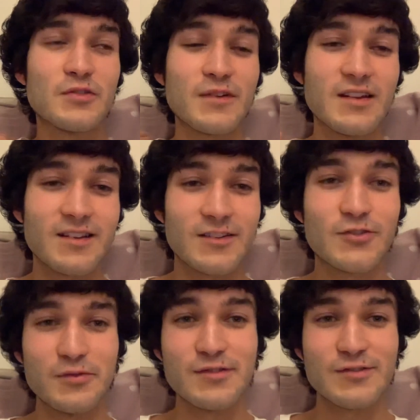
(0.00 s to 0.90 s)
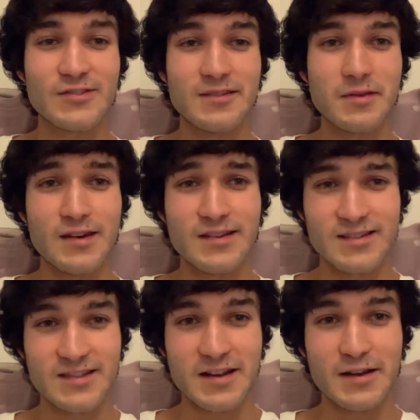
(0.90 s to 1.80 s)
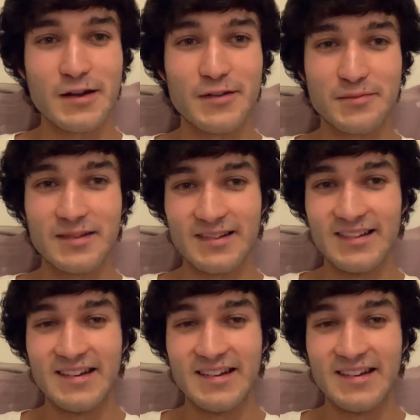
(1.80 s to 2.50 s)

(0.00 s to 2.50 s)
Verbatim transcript: It's funny because I tuned in just at the beginning of the second half, but